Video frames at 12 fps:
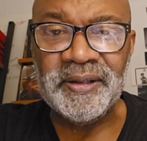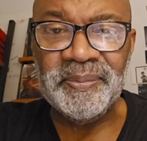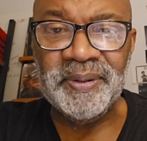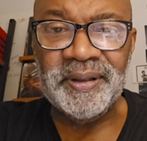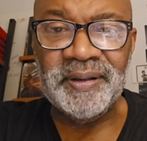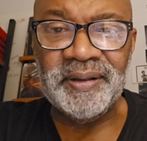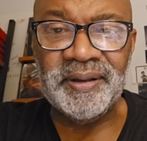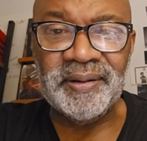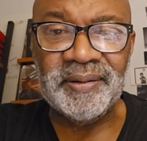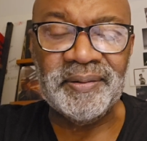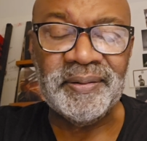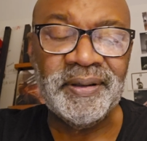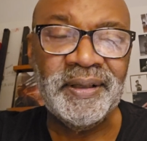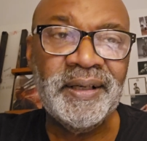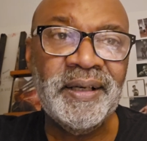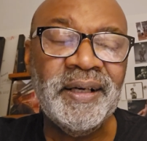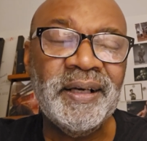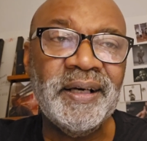at the Beacon Theater,
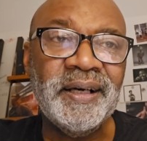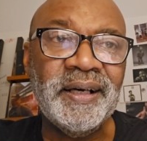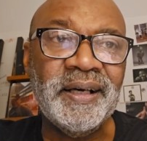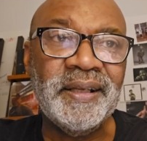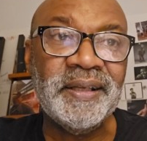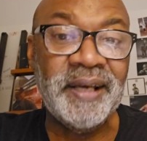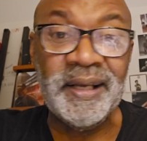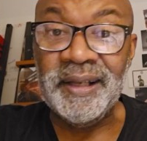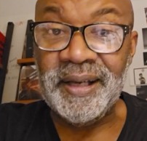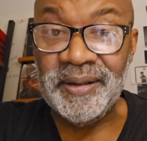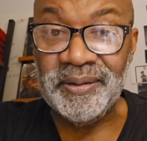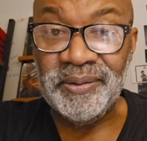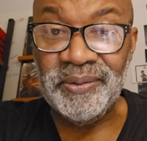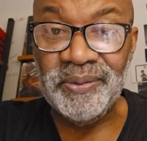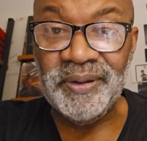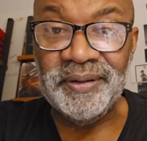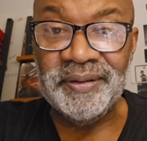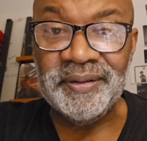and the headliner
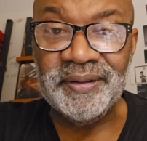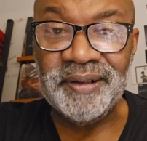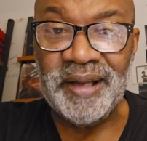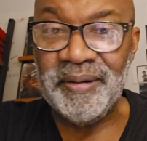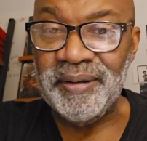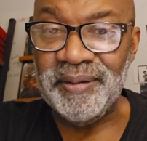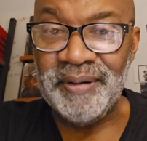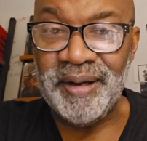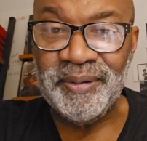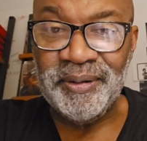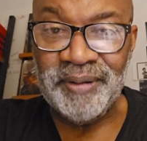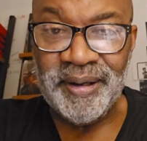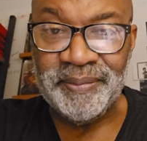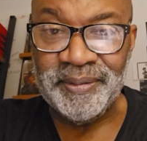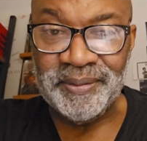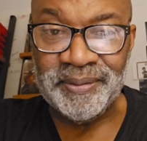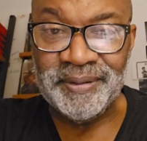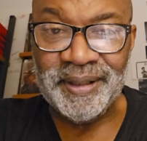was Larry Graham and Graham
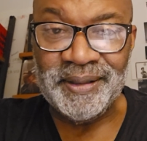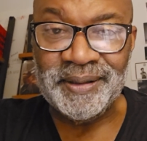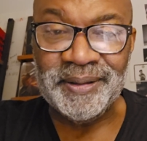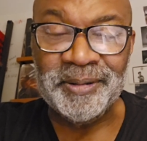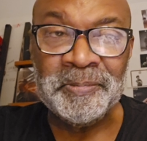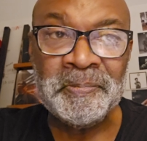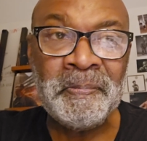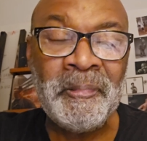Central Station.